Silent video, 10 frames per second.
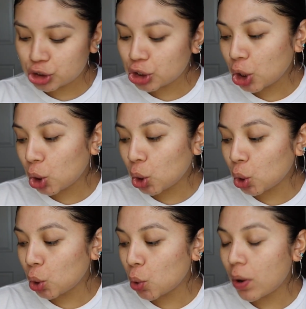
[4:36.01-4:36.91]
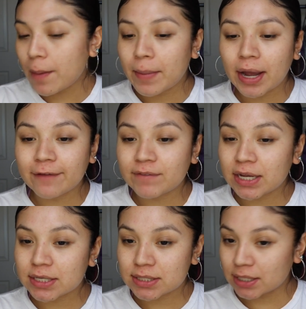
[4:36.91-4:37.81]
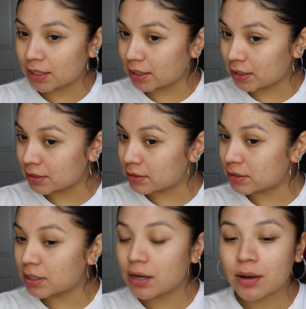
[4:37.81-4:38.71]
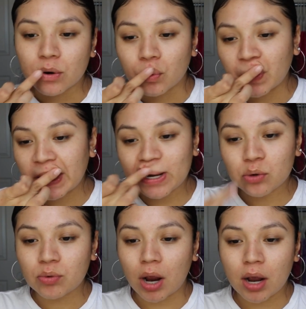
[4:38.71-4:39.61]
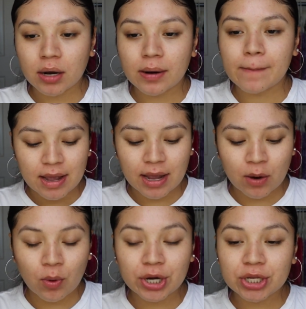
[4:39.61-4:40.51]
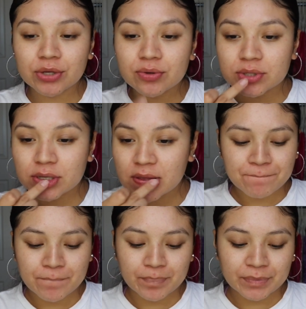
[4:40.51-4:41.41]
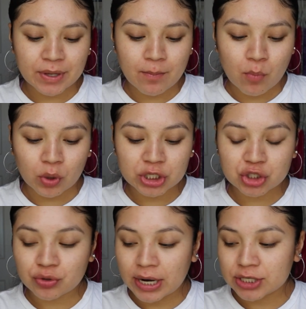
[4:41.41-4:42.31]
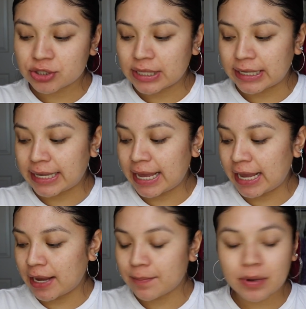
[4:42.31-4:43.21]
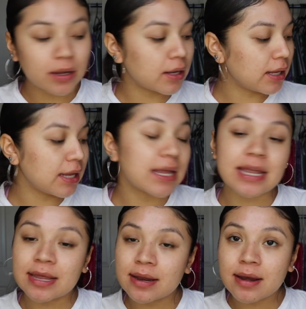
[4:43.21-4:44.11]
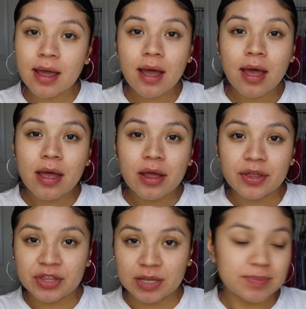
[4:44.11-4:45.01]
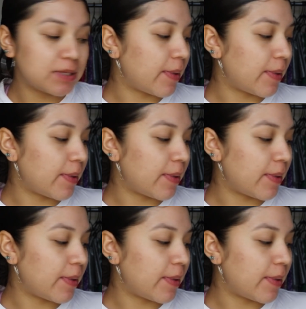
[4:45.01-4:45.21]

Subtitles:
So my face is ready to rock. I want to use the moisturizer that came in the Ipsy